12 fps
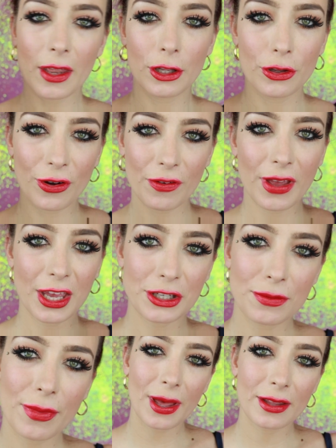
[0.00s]
little
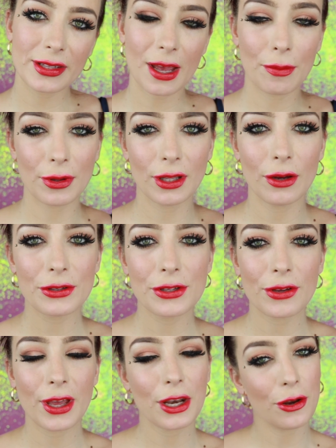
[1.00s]
notification bell down below
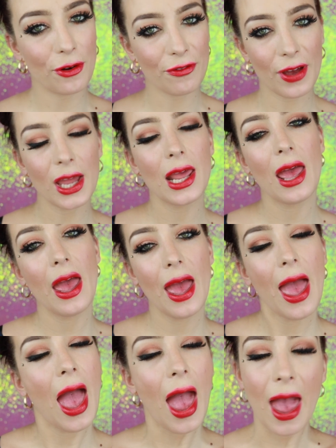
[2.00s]
so you get notified
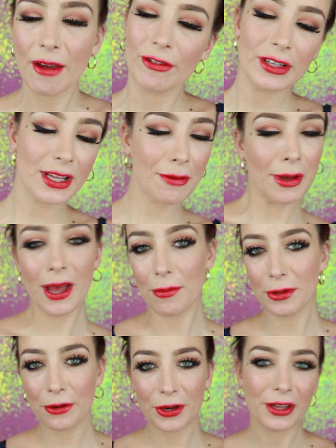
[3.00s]
every time I
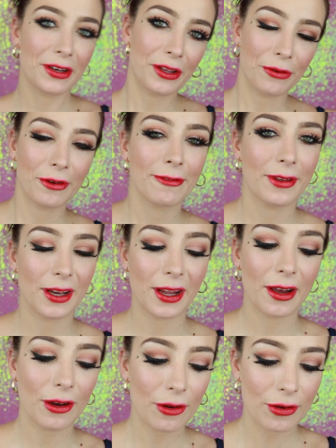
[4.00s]
upload a new
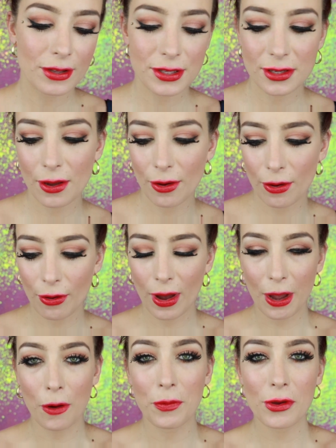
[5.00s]
video. So
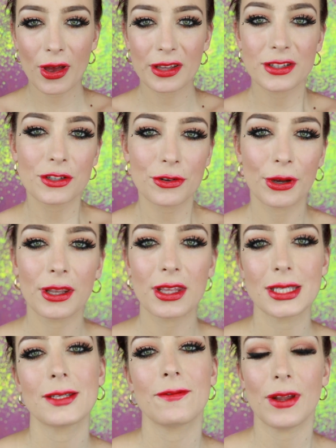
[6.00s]
I hope you guys enjoyed
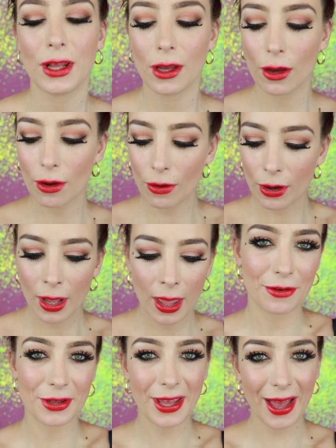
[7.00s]
this video.
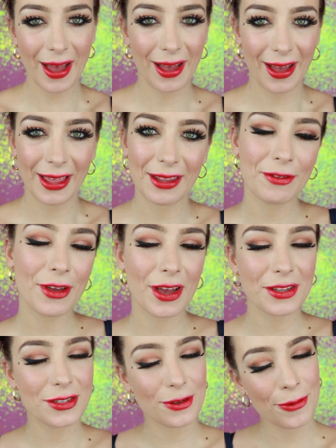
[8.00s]
Yeah, I love you
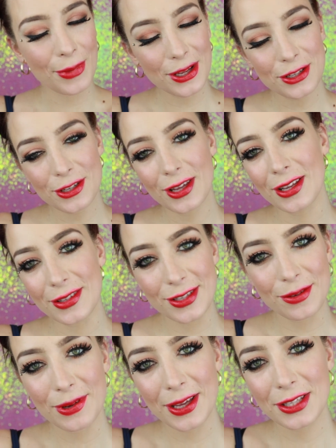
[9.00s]
guys so much, and I'll
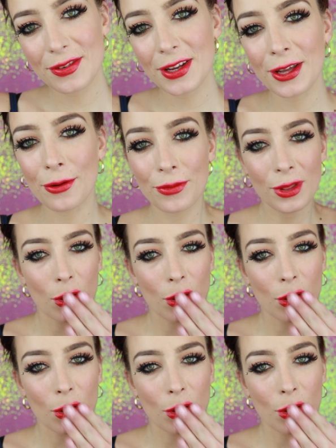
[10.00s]
see you in my next video.